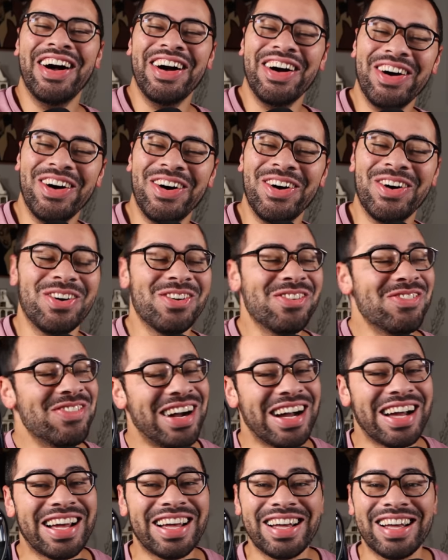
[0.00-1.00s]
Oh
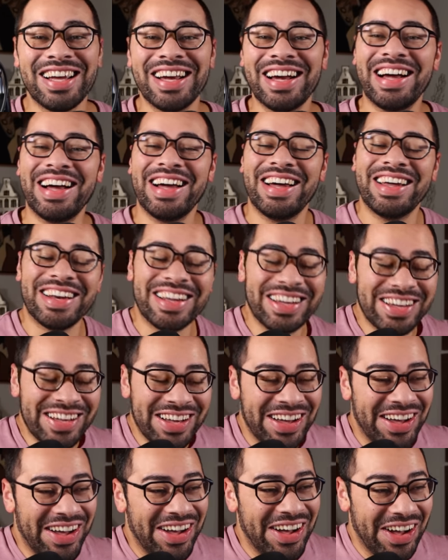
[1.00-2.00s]
my God.
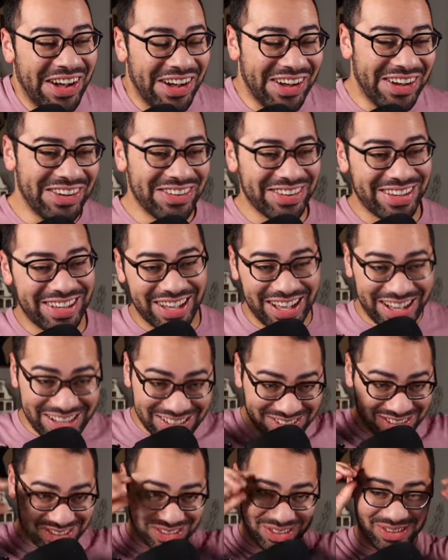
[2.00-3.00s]
Okay,
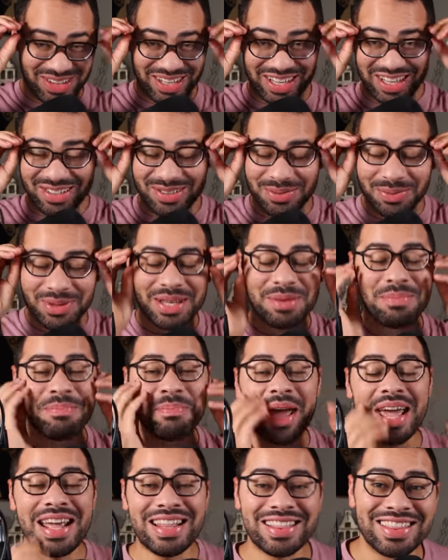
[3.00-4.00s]
so I guess we can
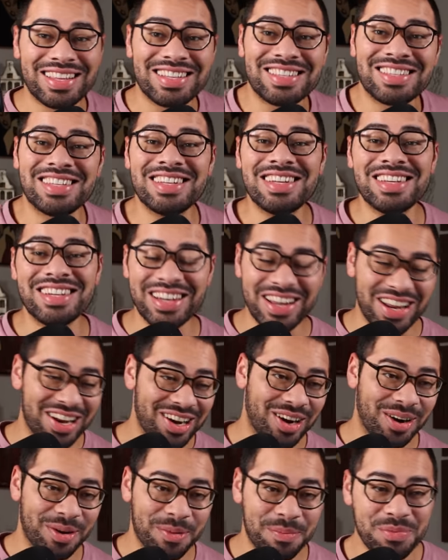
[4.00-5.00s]
paint the scene
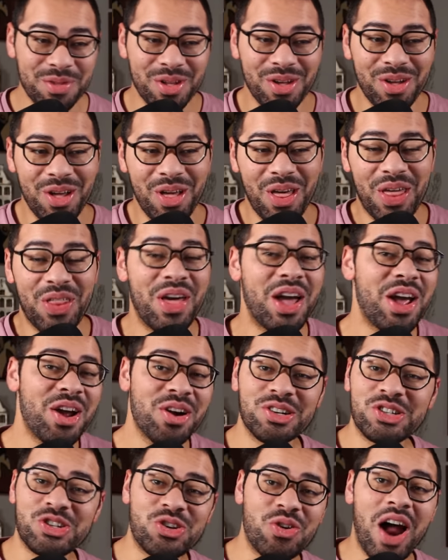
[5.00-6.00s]
here. They
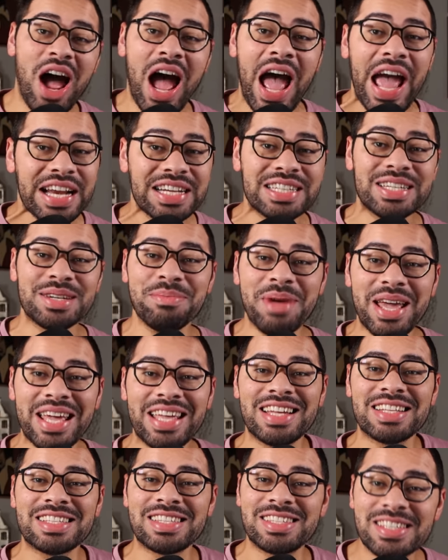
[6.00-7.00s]
are trying to
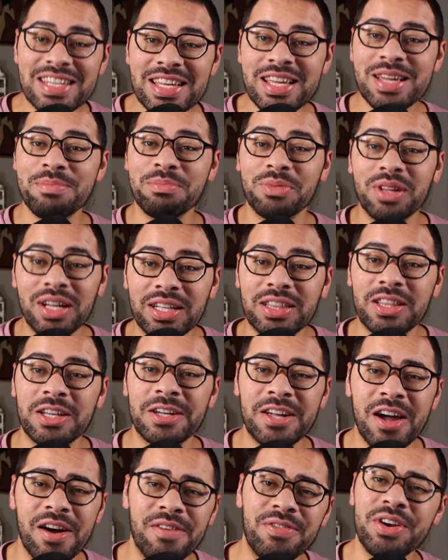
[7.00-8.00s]
make it seem like the
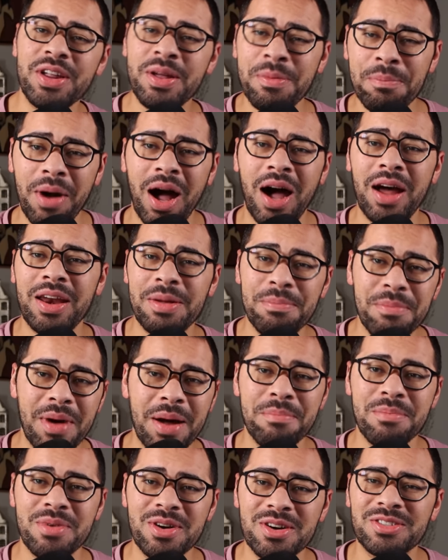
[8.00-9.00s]
governing body
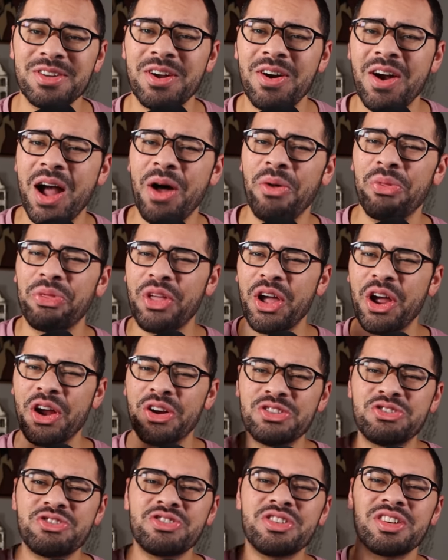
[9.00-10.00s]
members are out
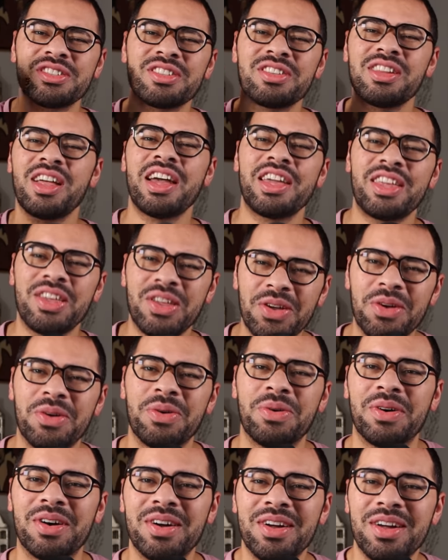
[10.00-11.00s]
there just like
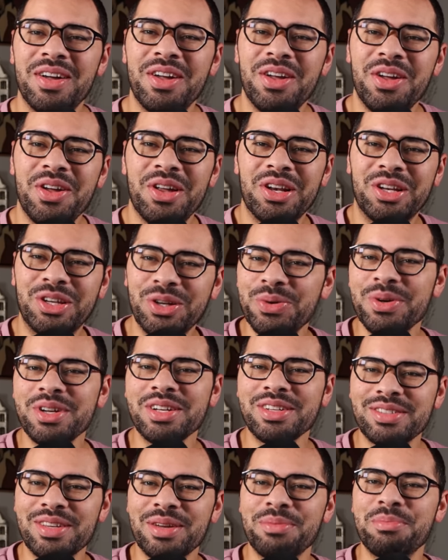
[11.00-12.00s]
you,
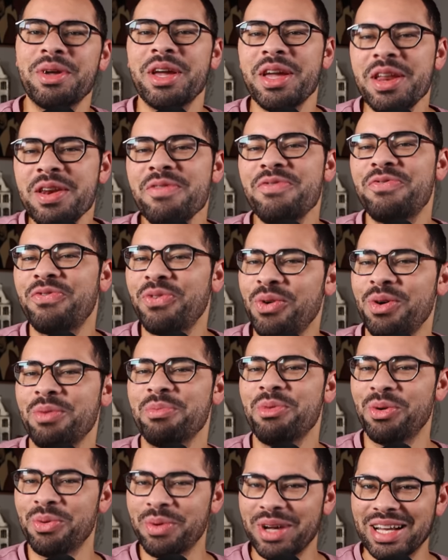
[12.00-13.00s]
doing some
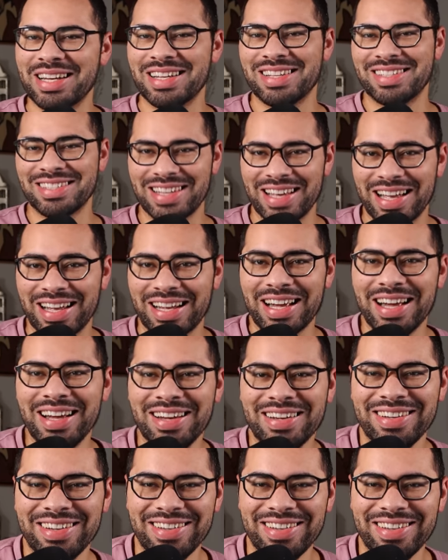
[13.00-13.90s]
informal witnessing.